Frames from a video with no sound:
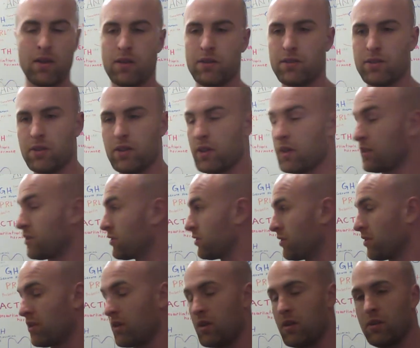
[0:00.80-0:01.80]
So
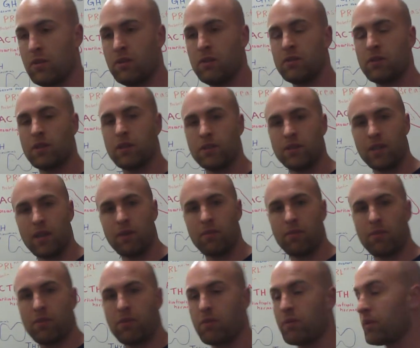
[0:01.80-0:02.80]
lecture exam
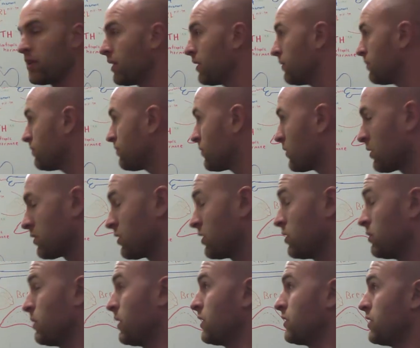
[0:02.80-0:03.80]

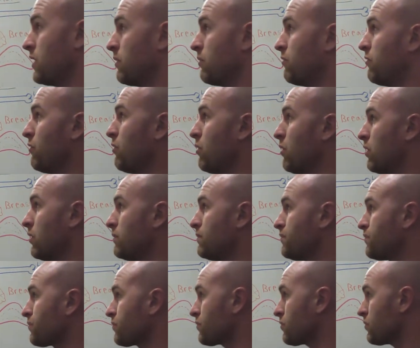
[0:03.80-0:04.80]
4,
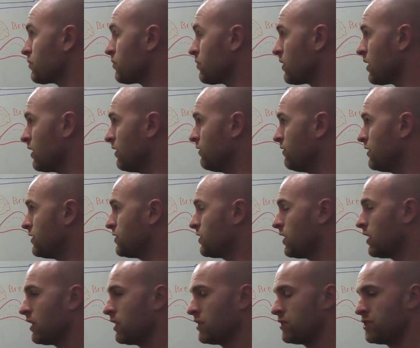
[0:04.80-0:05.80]

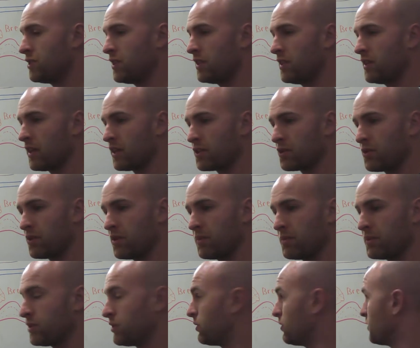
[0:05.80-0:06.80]
physiology, lecture on the
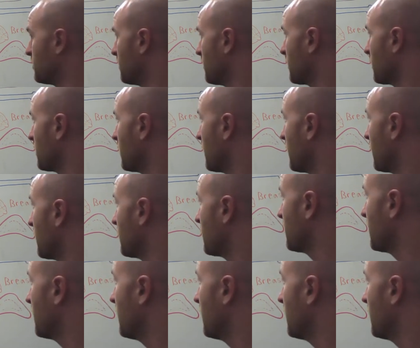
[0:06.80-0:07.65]
pituitary gland